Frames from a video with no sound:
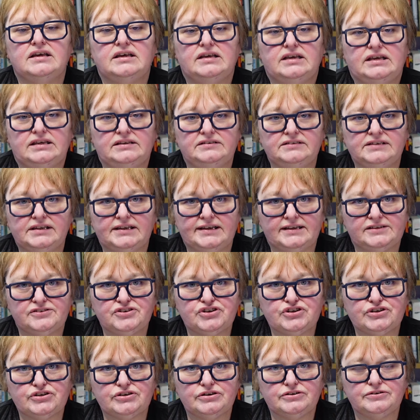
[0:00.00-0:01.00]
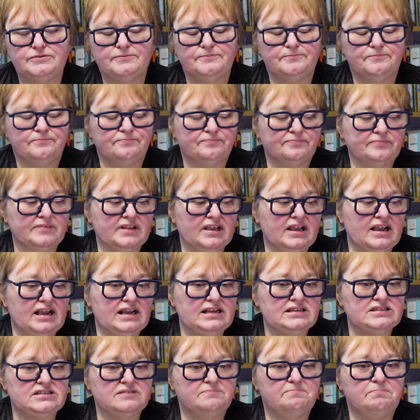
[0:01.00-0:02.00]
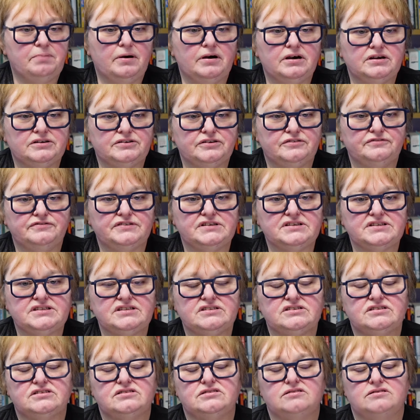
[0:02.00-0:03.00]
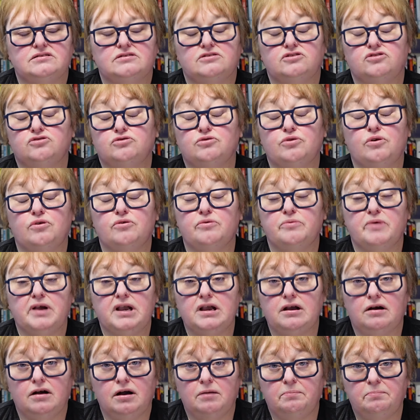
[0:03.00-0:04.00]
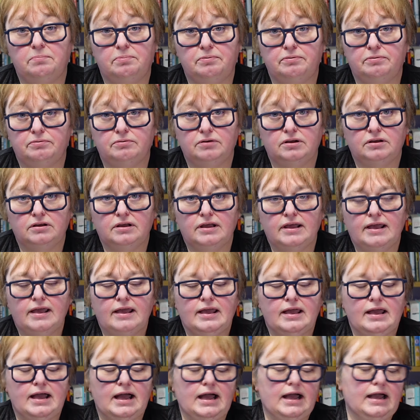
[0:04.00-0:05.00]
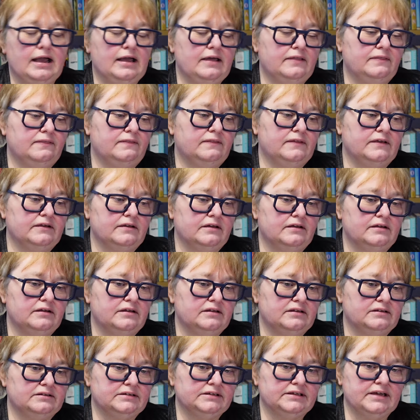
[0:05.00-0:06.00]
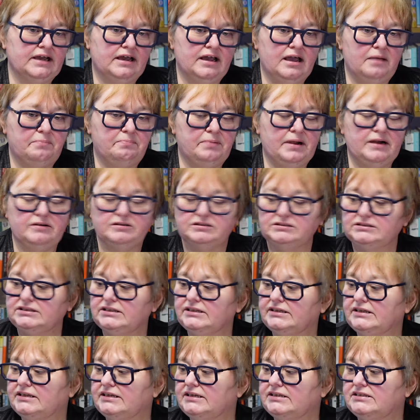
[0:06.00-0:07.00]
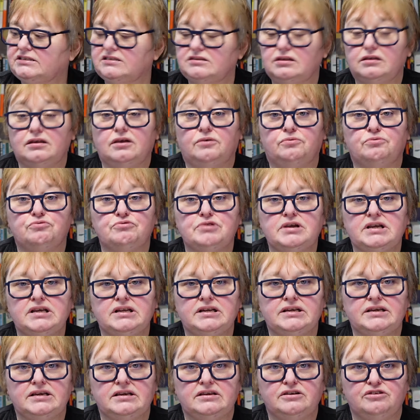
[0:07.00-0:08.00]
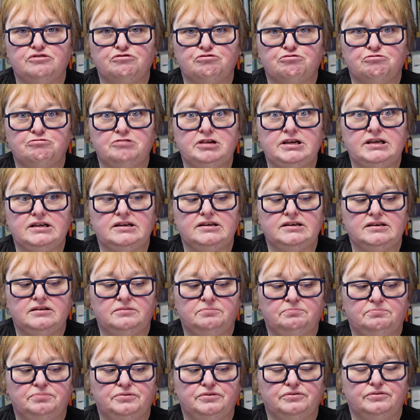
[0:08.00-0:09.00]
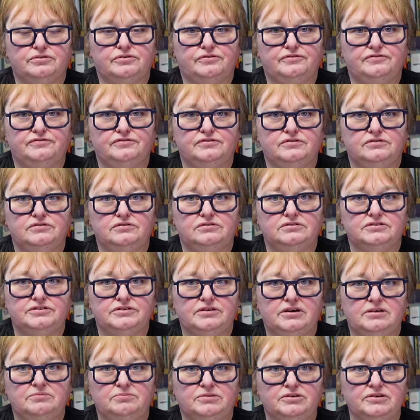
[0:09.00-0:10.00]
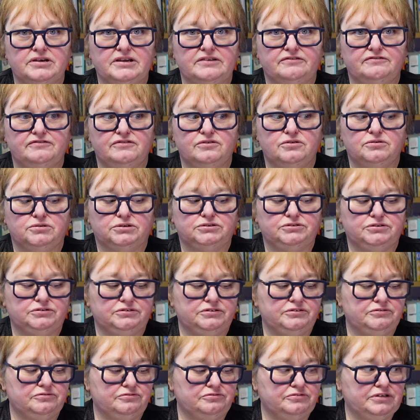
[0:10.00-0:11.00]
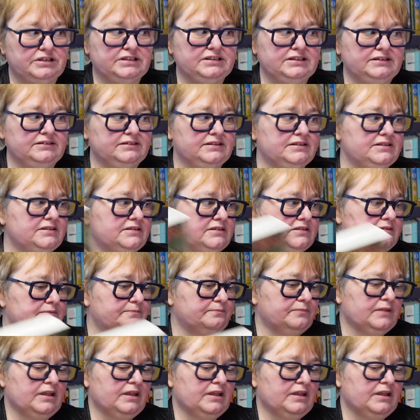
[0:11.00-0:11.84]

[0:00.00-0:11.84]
in nature as a part of his growing up. And apparently it's a really, really beautiful. So I'm looking forward to reading this.